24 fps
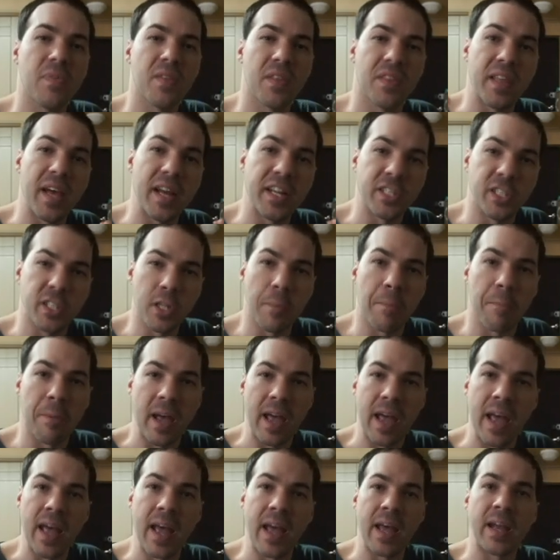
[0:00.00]
that
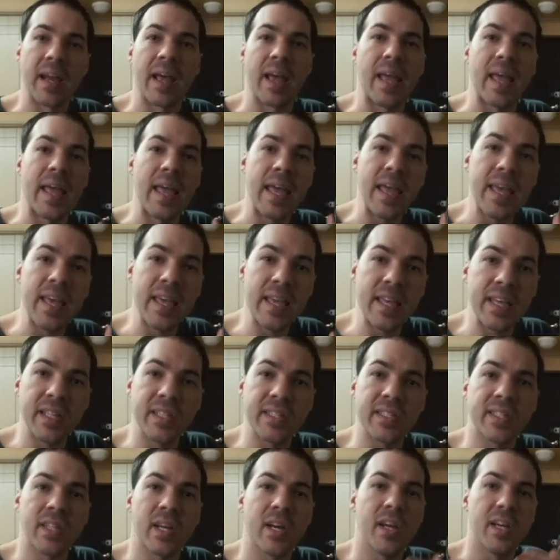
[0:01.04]
Japan
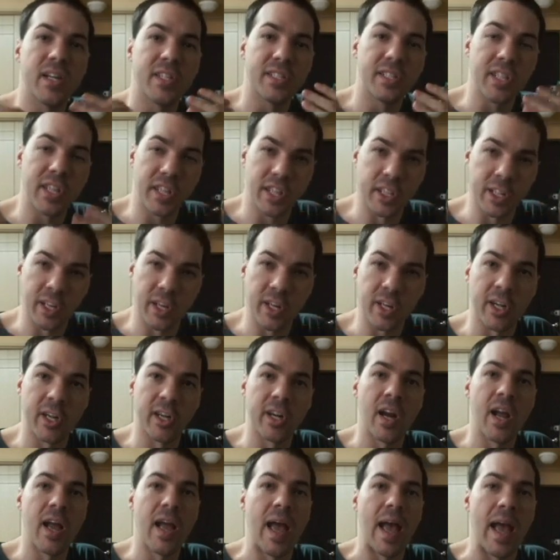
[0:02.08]
is
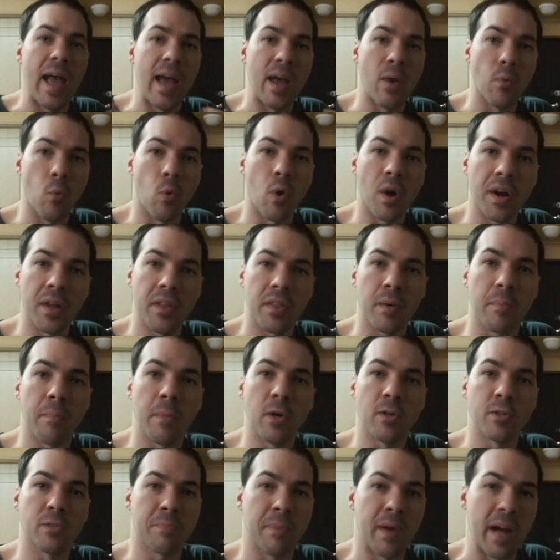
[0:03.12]
secure and one of the
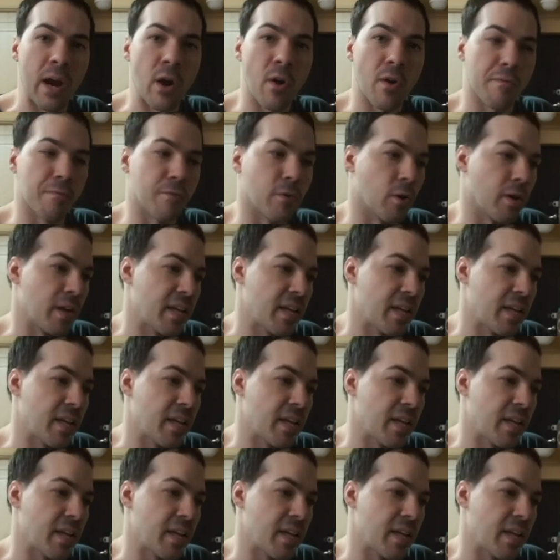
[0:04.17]
most powerful.